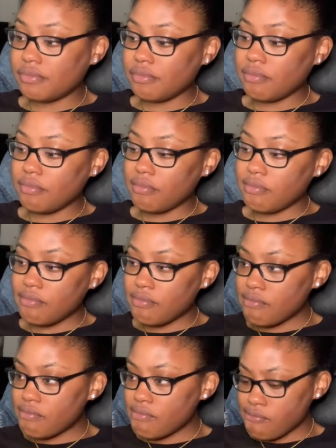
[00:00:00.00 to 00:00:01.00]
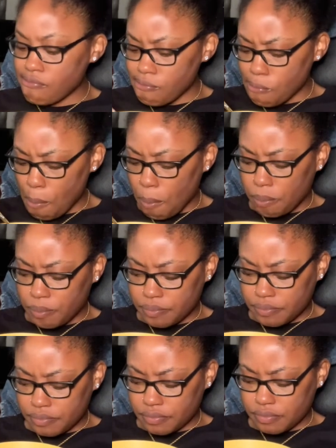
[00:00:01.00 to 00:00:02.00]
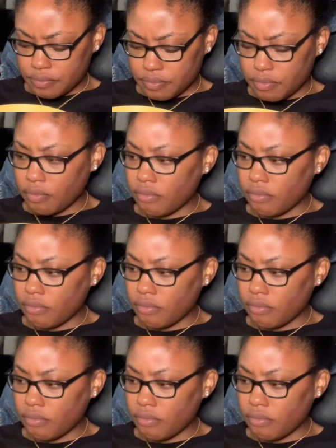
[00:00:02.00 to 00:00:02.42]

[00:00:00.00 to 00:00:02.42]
(no one is talking)